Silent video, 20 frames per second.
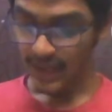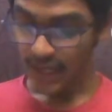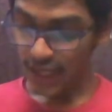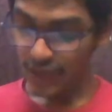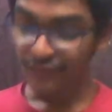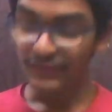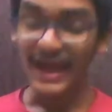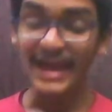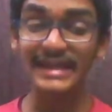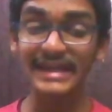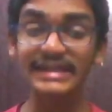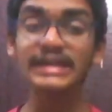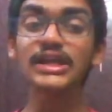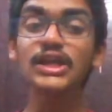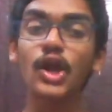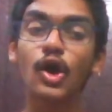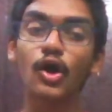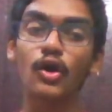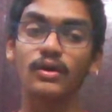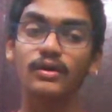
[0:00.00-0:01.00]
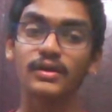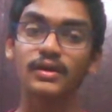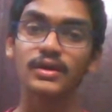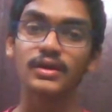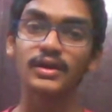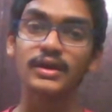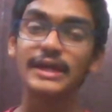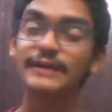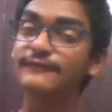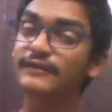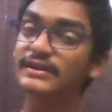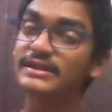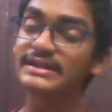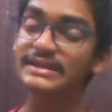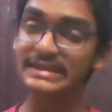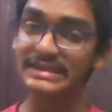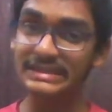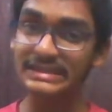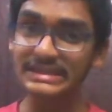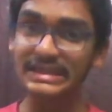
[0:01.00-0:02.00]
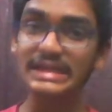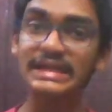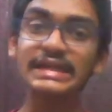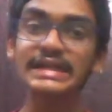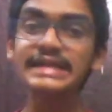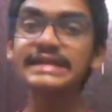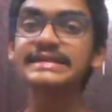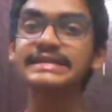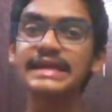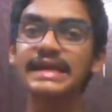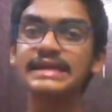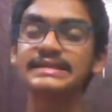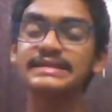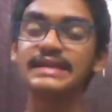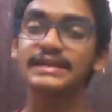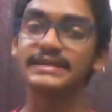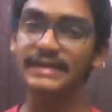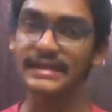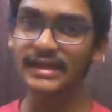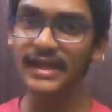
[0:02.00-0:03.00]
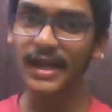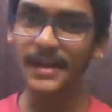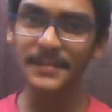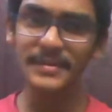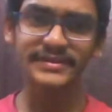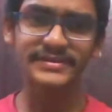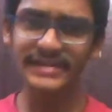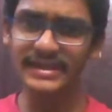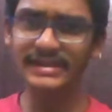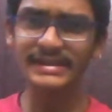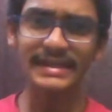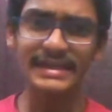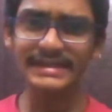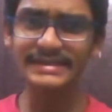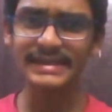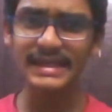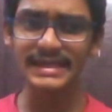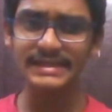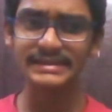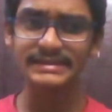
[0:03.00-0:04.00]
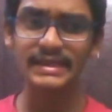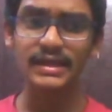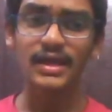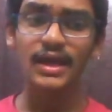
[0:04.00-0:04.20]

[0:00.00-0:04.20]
If any law, if it strictly says that, central government strictly says